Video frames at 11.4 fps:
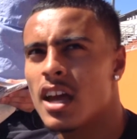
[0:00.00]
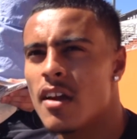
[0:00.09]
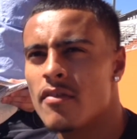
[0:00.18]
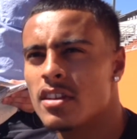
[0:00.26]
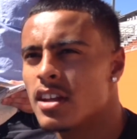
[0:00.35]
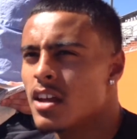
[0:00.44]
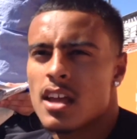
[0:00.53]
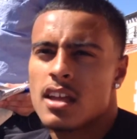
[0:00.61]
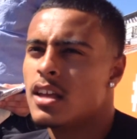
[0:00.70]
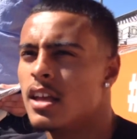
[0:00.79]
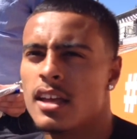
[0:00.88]
every
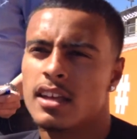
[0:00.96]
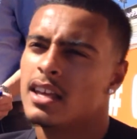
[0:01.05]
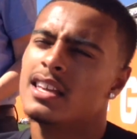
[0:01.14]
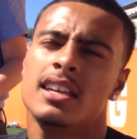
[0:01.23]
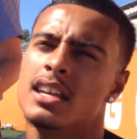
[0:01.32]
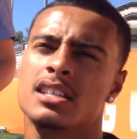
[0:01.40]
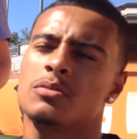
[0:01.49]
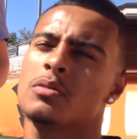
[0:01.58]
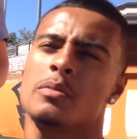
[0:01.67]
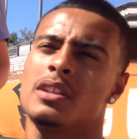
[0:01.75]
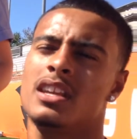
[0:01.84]
he he he gets us
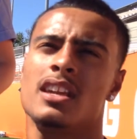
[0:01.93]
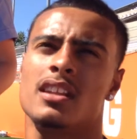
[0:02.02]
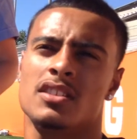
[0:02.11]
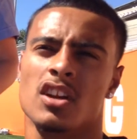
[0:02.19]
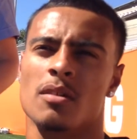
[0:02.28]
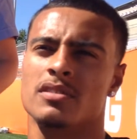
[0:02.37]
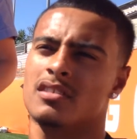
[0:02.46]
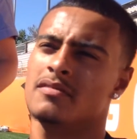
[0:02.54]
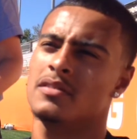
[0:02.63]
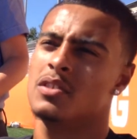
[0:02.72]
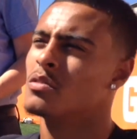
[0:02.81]
what we need in terms
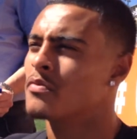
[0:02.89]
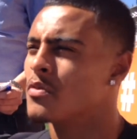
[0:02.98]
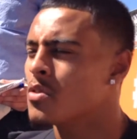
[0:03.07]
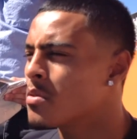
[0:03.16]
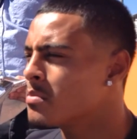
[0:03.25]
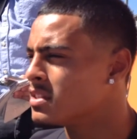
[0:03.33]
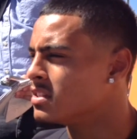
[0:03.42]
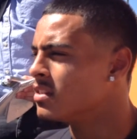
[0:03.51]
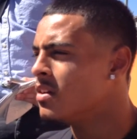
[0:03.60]
of uniforms